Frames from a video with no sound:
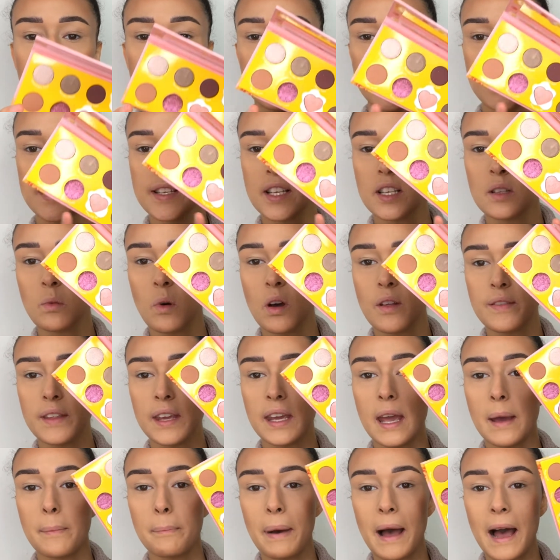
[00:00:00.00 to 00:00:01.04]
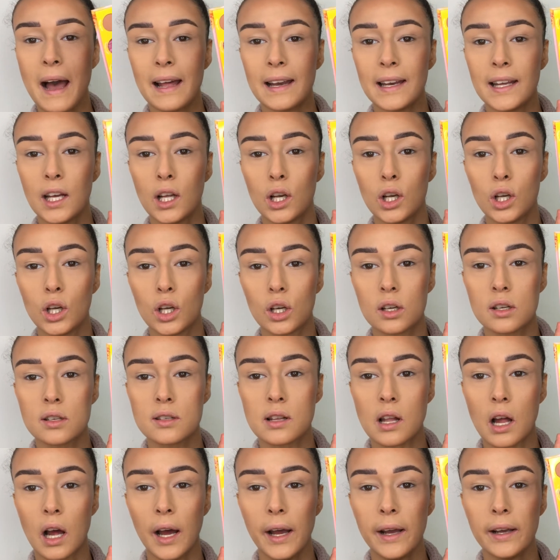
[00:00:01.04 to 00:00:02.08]
This is what the palette
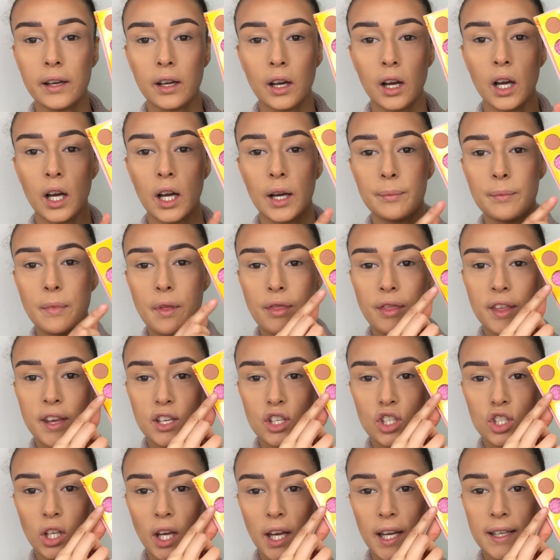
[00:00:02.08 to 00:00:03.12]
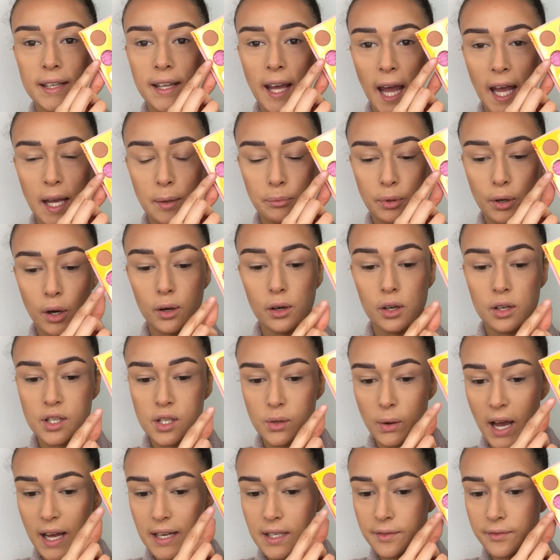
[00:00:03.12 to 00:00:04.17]
looks like. This shade came broken,
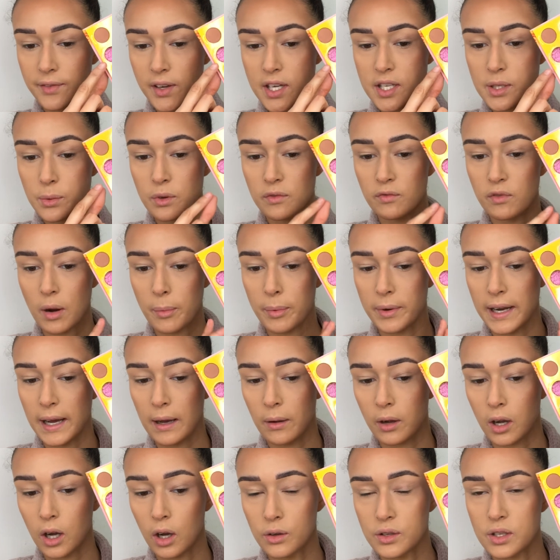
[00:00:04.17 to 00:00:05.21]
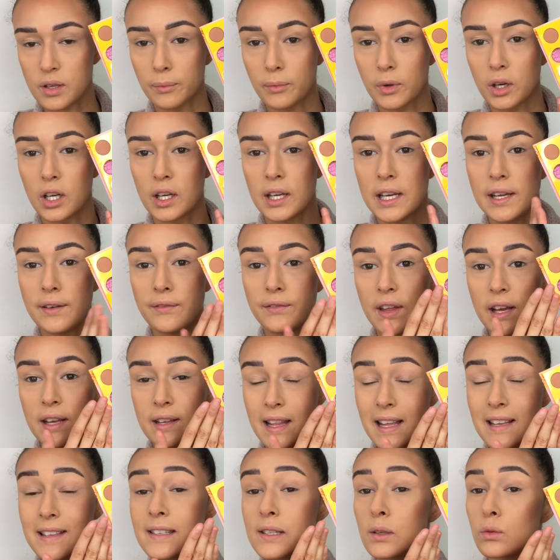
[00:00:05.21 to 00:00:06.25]
so I had to fix it with rubbing alcohol. So I'm going to leave
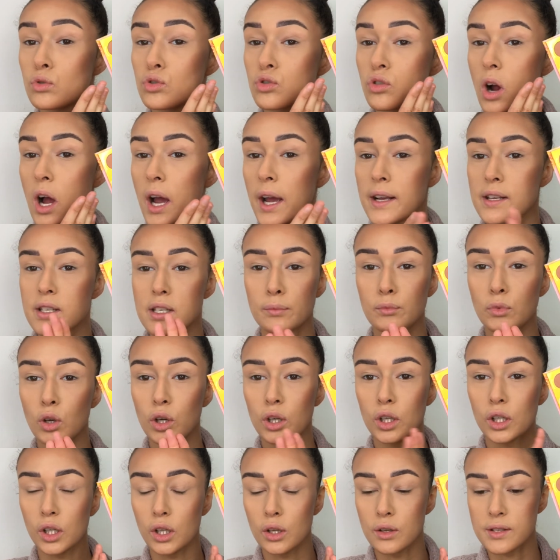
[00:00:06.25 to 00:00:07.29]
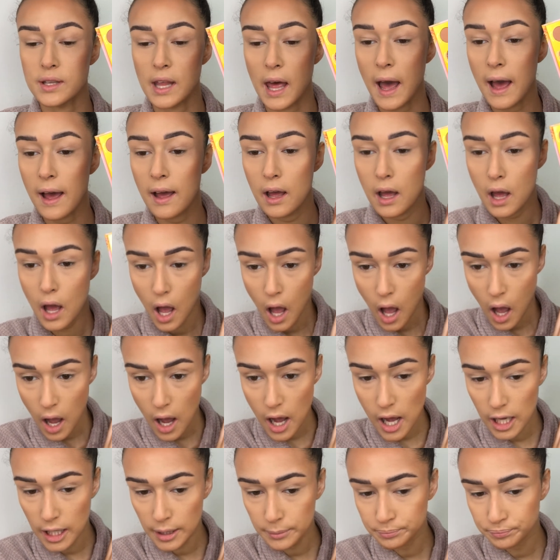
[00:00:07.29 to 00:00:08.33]
that's still drying, so I'm not going to use that.
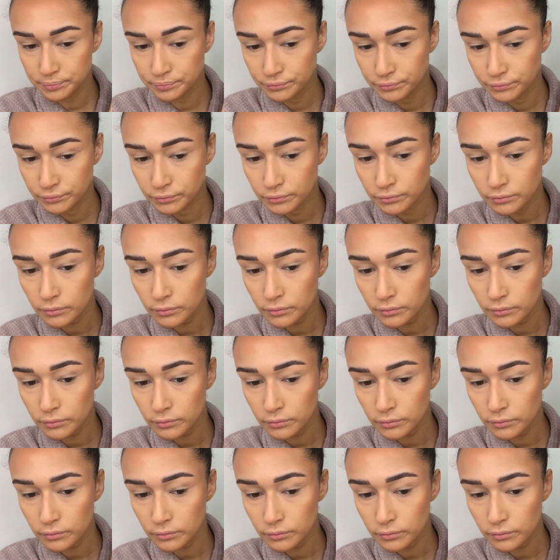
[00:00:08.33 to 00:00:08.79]
I'm